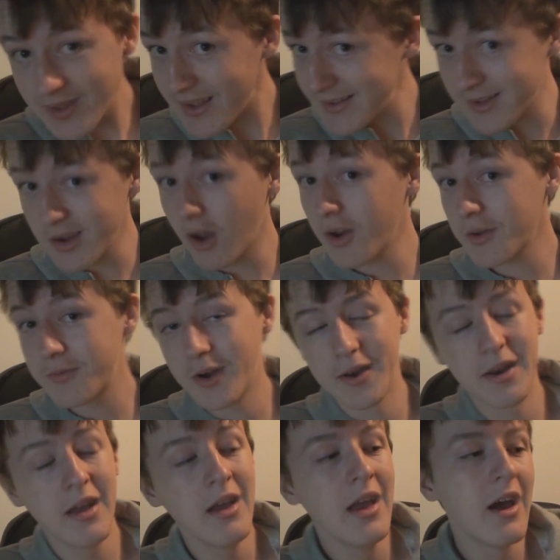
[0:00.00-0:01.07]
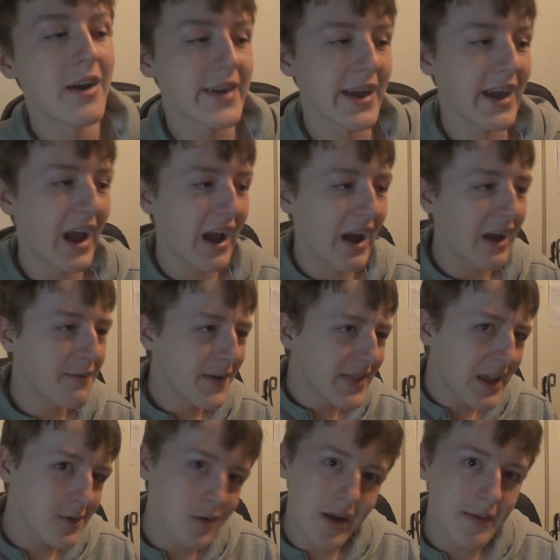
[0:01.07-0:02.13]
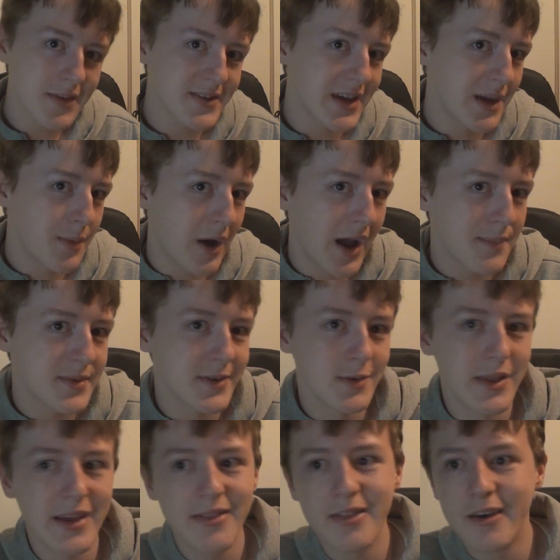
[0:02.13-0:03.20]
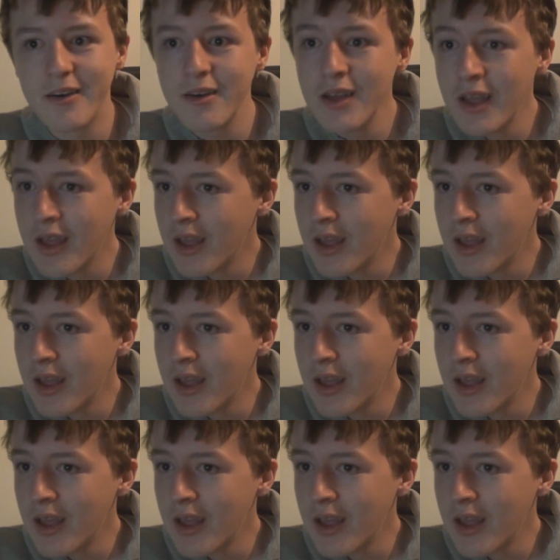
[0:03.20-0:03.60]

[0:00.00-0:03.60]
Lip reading: It's a lot of fun. Okay, I think that's all I have to say about episode 8 though.